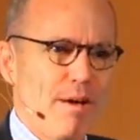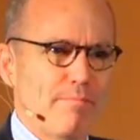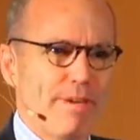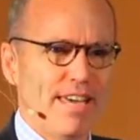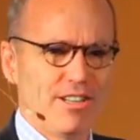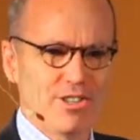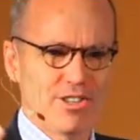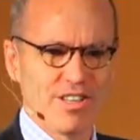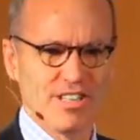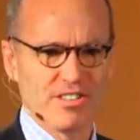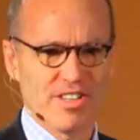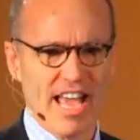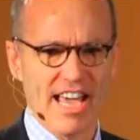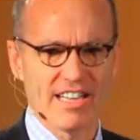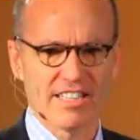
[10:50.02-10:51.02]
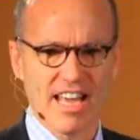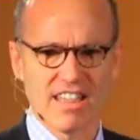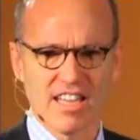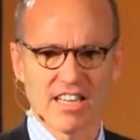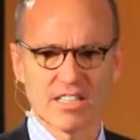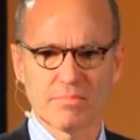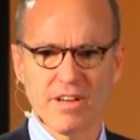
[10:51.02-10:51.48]
pitched these days, I
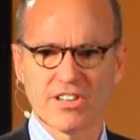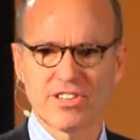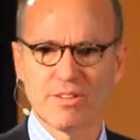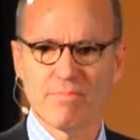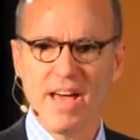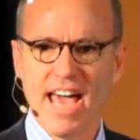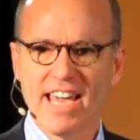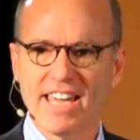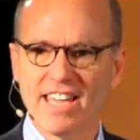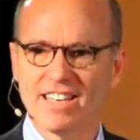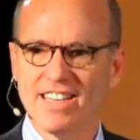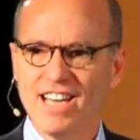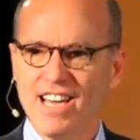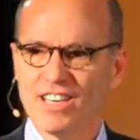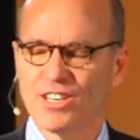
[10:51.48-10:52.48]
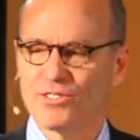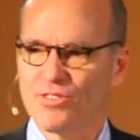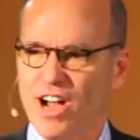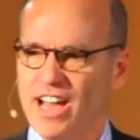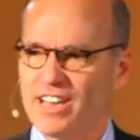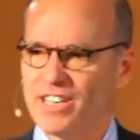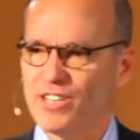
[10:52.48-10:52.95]
think, especially in banking, to
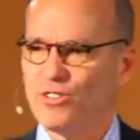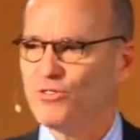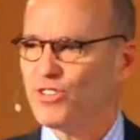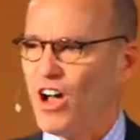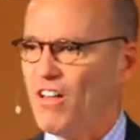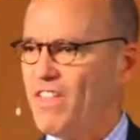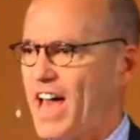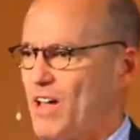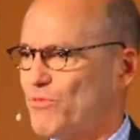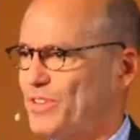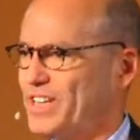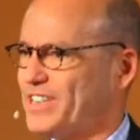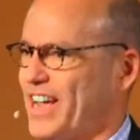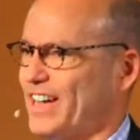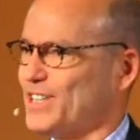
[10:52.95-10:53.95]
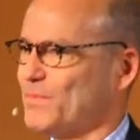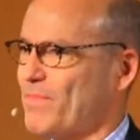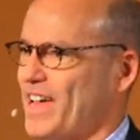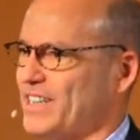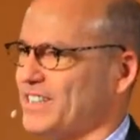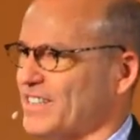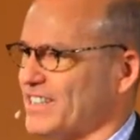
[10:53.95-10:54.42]
try to use all that retail
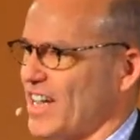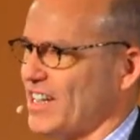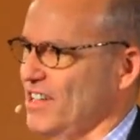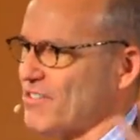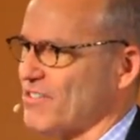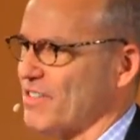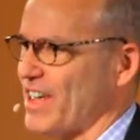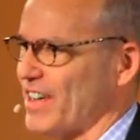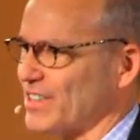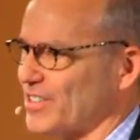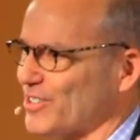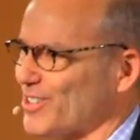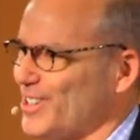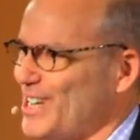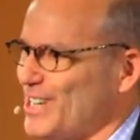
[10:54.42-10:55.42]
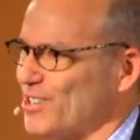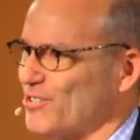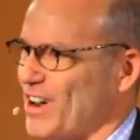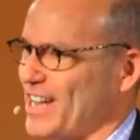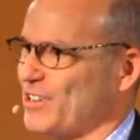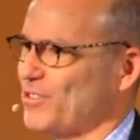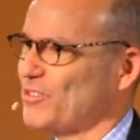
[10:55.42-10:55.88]
space to sell other things, to
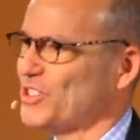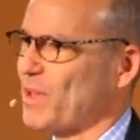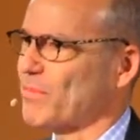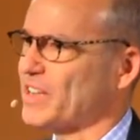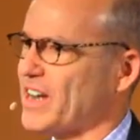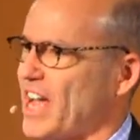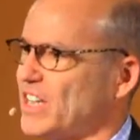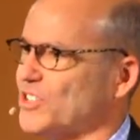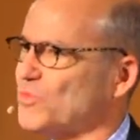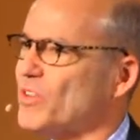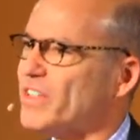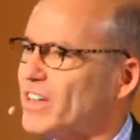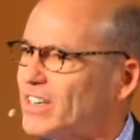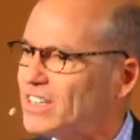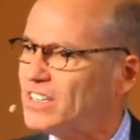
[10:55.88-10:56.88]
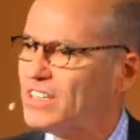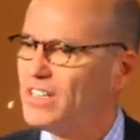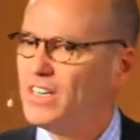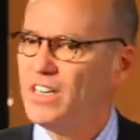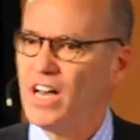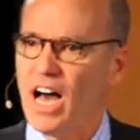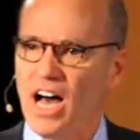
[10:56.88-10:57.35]
try and do something else with it,
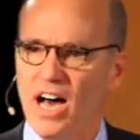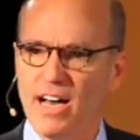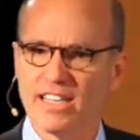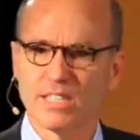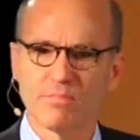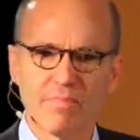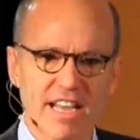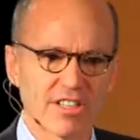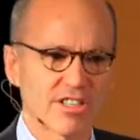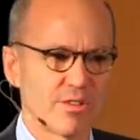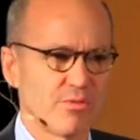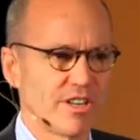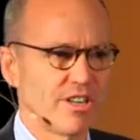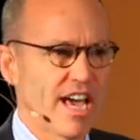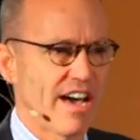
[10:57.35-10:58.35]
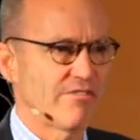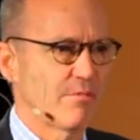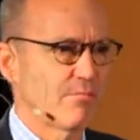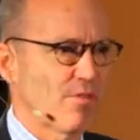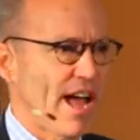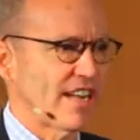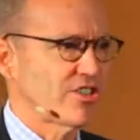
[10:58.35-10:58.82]
especially when you have a
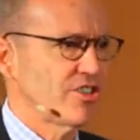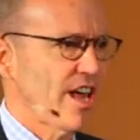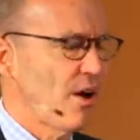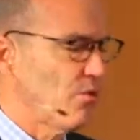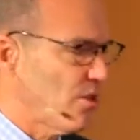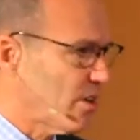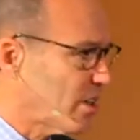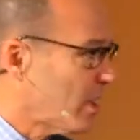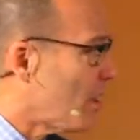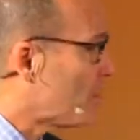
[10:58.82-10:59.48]
branch network,